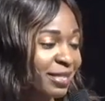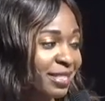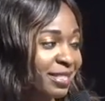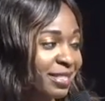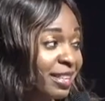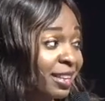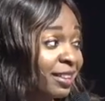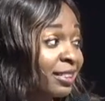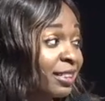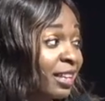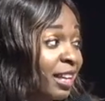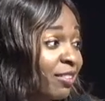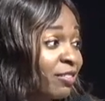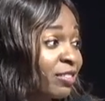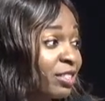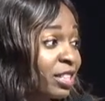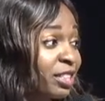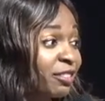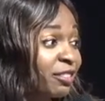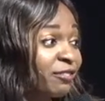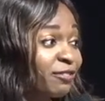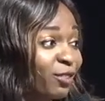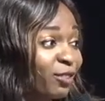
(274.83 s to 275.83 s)
to love to
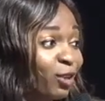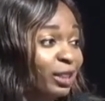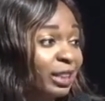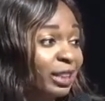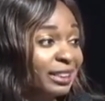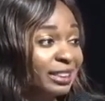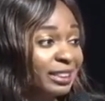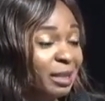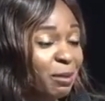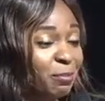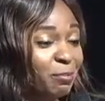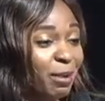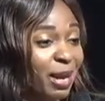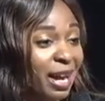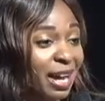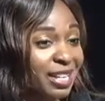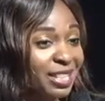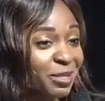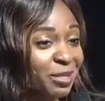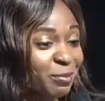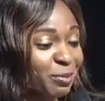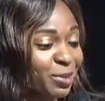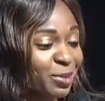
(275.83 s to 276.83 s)
the full extent
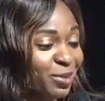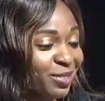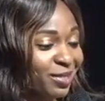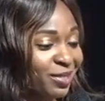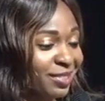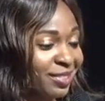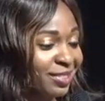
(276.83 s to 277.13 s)
possible,